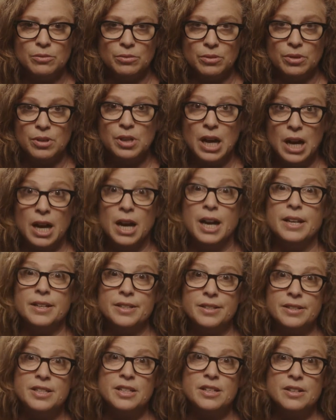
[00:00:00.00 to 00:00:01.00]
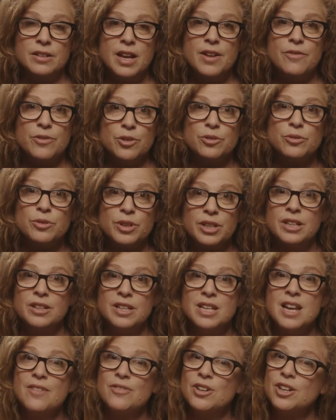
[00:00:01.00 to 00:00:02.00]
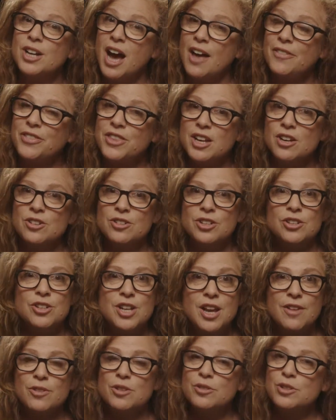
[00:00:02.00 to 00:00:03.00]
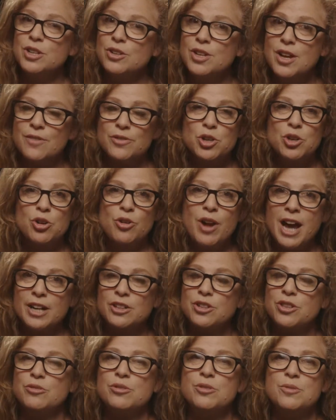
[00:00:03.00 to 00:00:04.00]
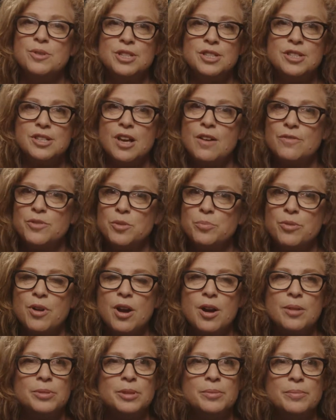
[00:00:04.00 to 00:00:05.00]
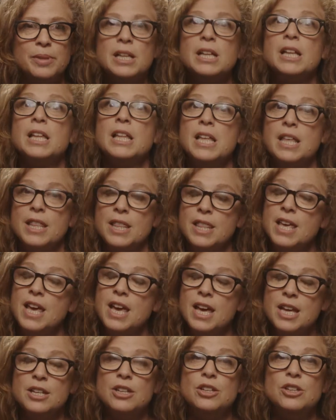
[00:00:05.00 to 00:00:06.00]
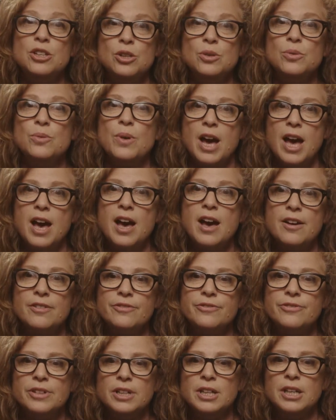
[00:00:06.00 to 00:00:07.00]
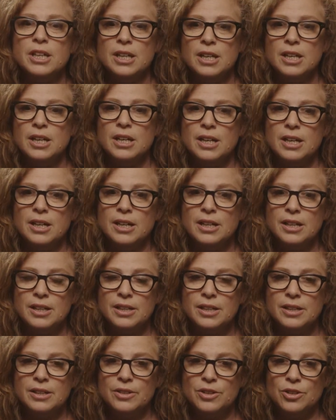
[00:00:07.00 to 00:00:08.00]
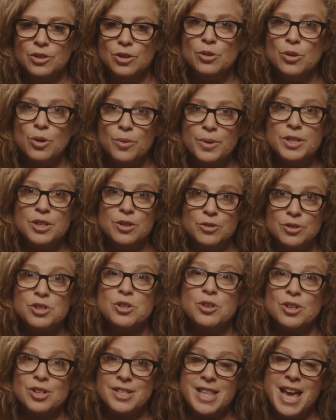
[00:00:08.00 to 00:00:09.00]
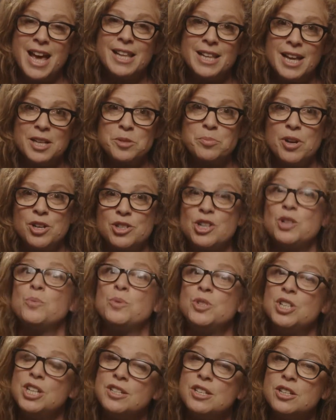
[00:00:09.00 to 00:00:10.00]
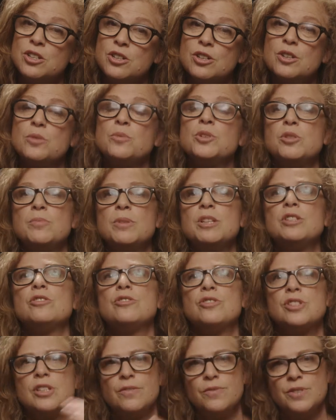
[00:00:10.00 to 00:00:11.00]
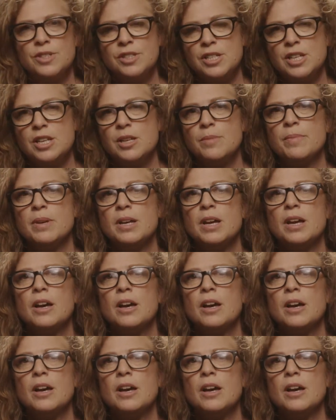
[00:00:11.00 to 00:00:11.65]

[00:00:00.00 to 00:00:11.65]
kind of never got there, and you never cracked through and solved the problem, then you have, you're as good as that last project, which isn't good, which means your self-esteem